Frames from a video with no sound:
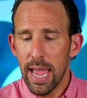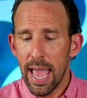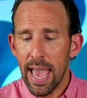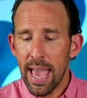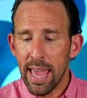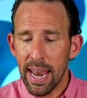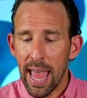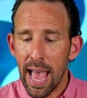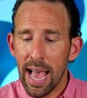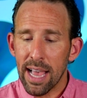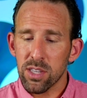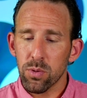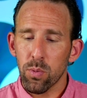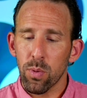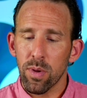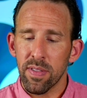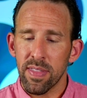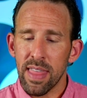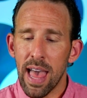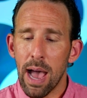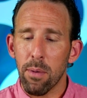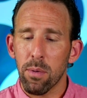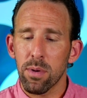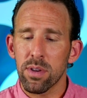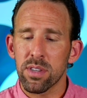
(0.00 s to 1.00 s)
And as
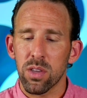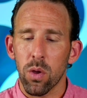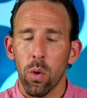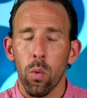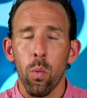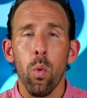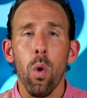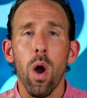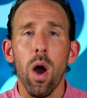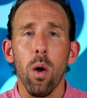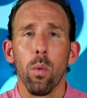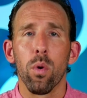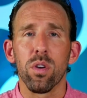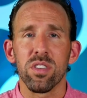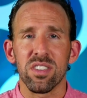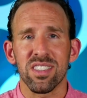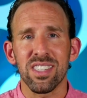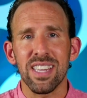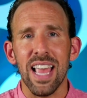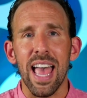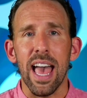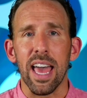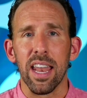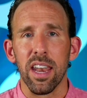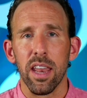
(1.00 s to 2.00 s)
that was what was
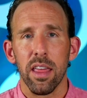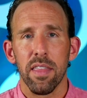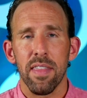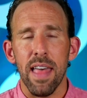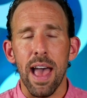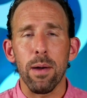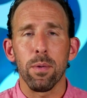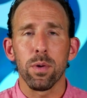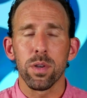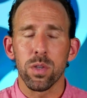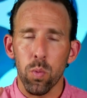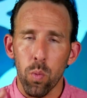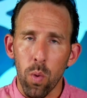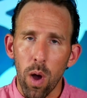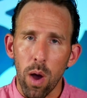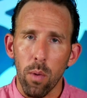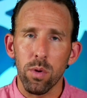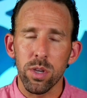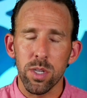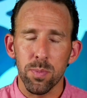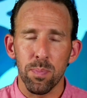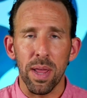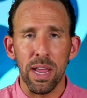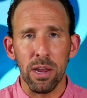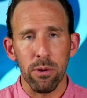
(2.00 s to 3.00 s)
said, that was what
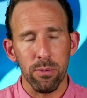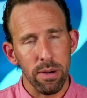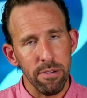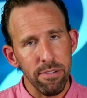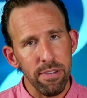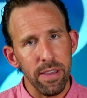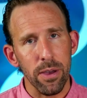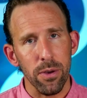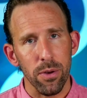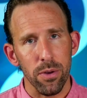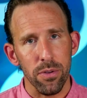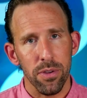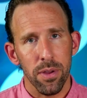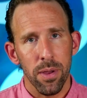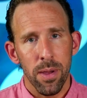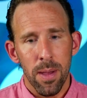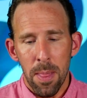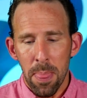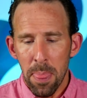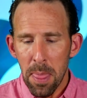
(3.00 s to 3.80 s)
was being revealed.